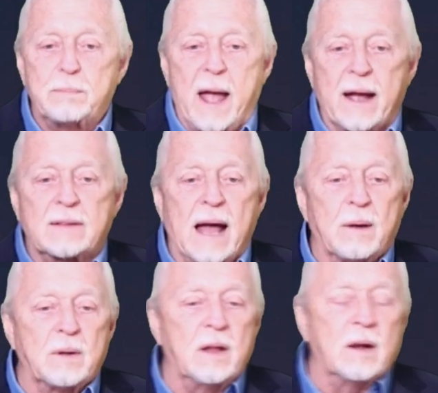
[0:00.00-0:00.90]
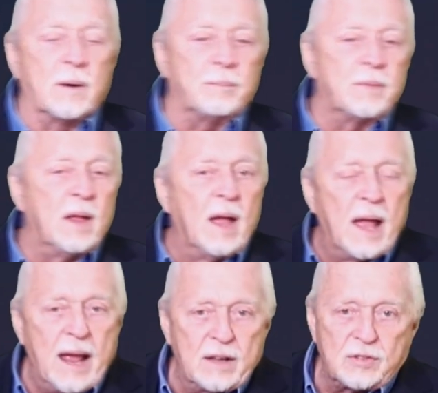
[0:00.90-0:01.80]
is back down here.
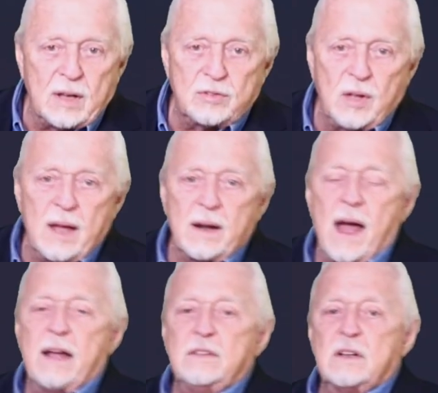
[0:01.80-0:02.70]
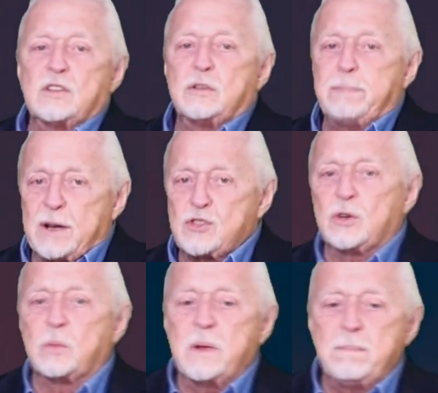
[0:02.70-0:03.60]
As I said, I did a
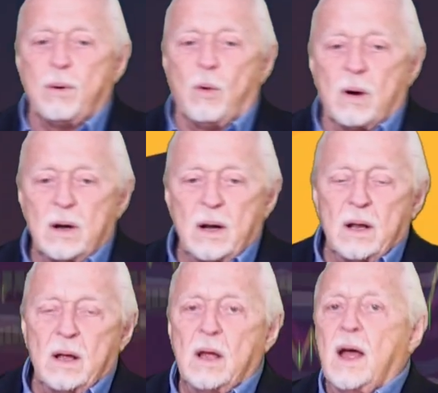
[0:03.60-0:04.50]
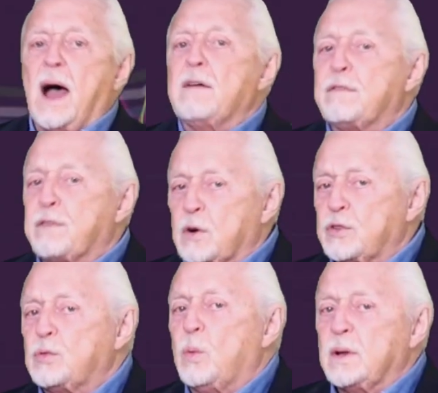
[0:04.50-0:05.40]
special report.
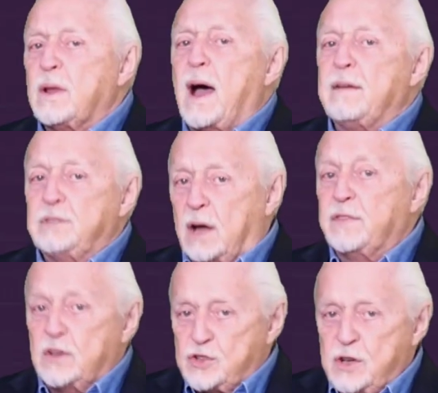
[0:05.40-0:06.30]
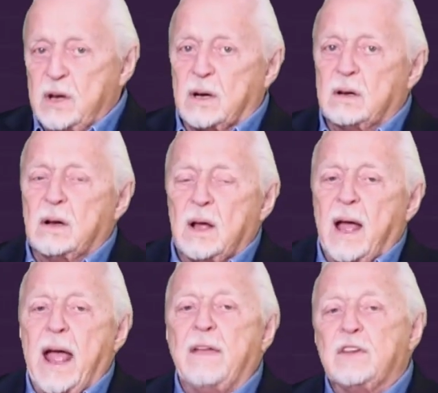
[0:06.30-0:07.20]
First one I've done this year,
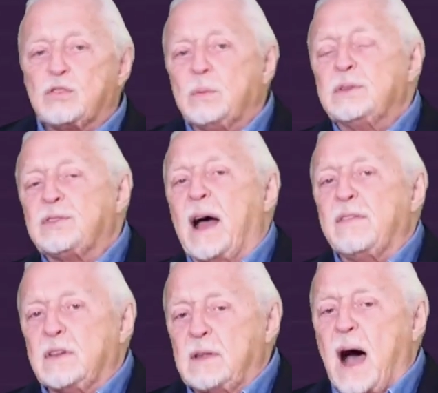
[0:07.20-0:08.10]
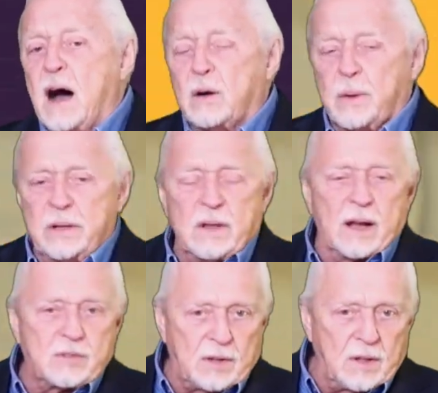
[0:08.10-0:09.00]
and this one's on the dollar
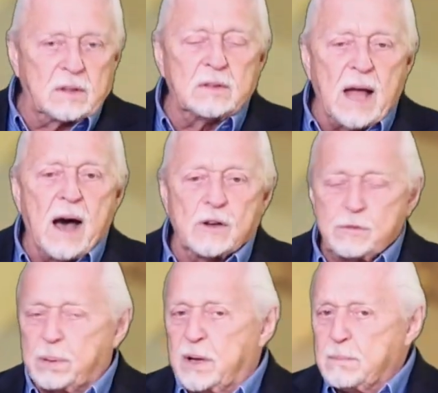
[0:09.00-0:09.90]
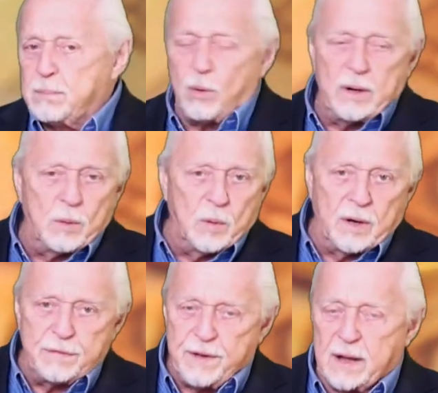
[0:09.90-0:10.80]
index. I think the dollar is pretty important. It will
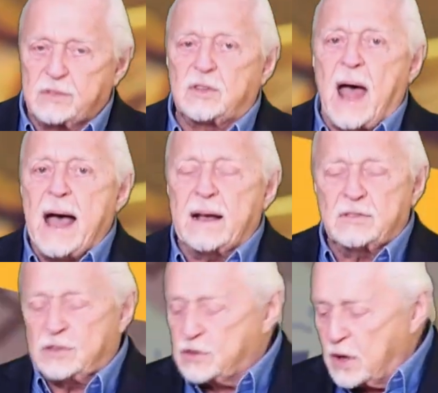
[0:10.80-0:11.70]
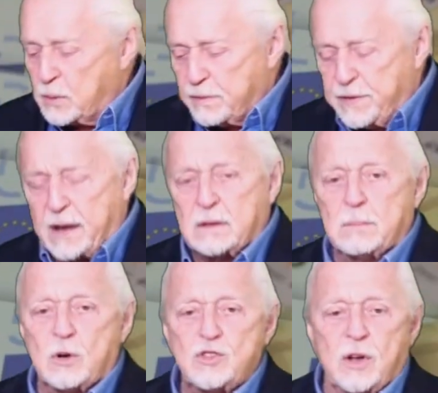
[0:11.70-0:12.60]
affect stocks. It's going to affect
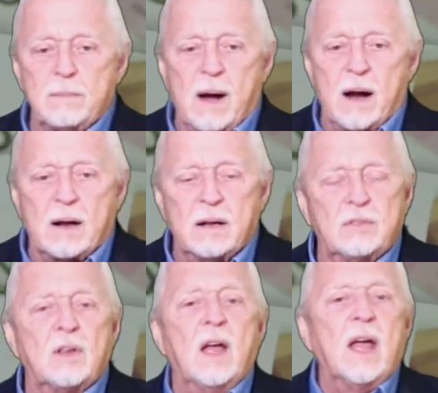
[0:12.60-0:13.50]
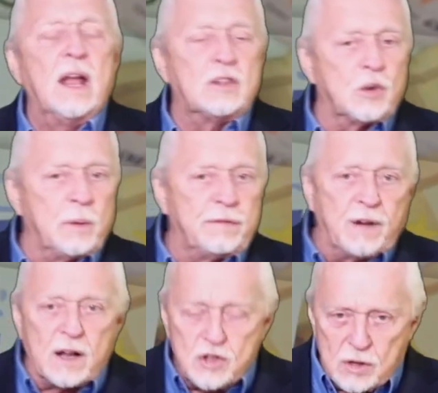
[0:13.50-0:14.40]
emerging markets. It's a
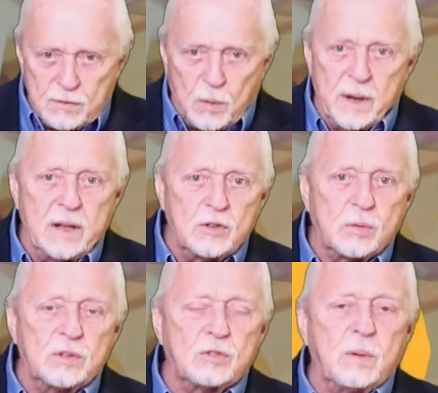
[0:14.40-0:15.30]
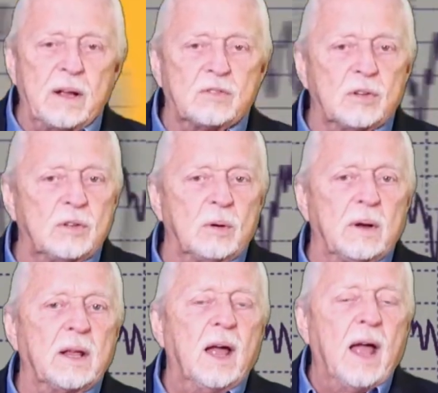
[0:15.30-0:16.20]
reflection of what interest rates are
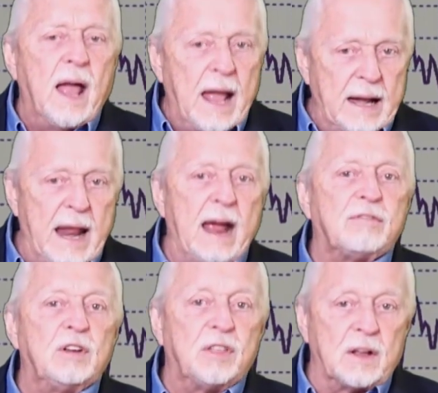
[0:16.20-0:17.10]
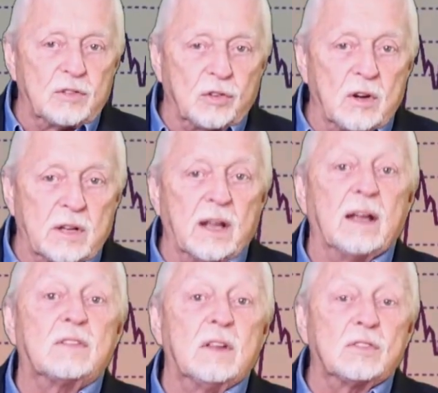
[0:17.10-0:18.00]
doing. And everything's looking
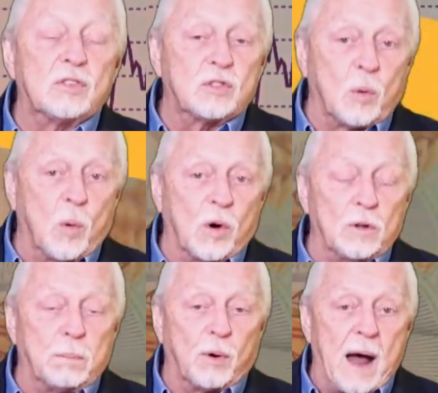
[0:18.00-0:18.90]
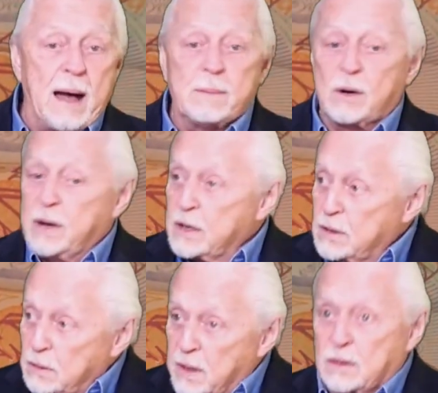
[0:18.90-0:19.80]
at this as a world barometer,
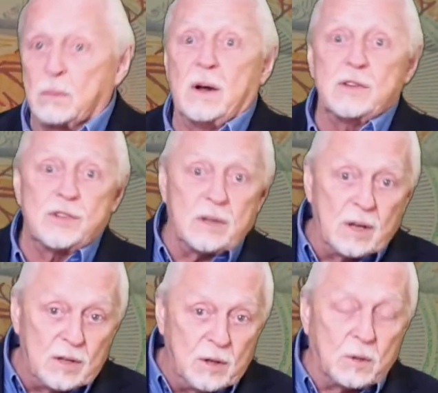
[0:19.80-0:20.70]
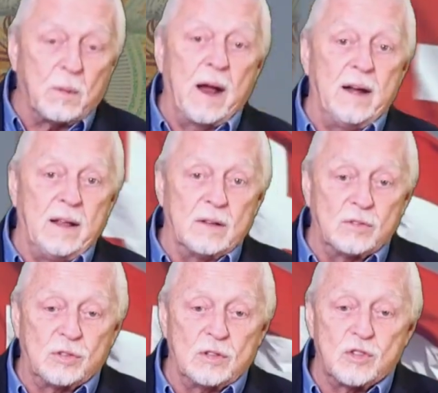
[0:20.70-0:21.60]
including the Russia-Ukrainian
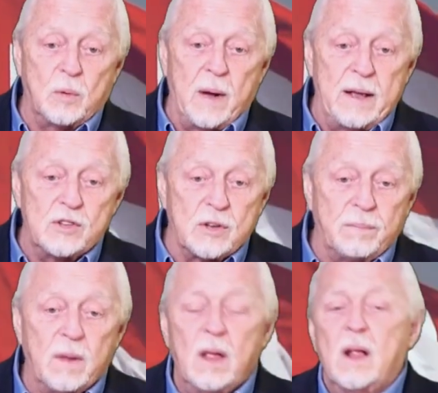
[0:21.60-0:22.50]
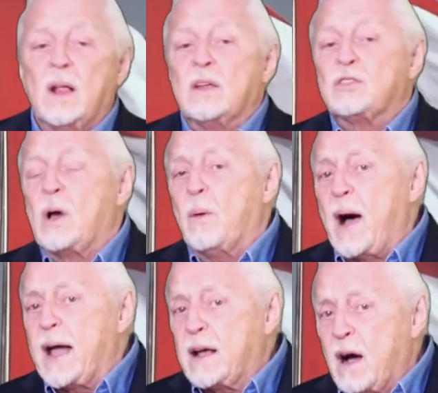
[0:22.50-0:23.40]
situation. So
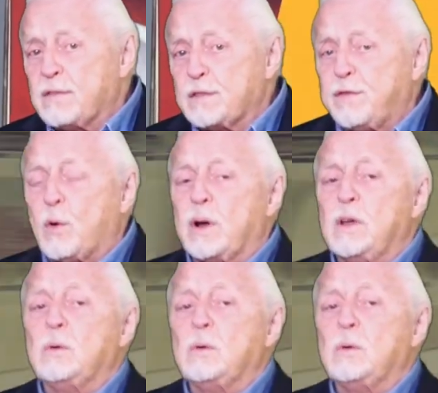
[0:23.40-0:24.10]
I cover for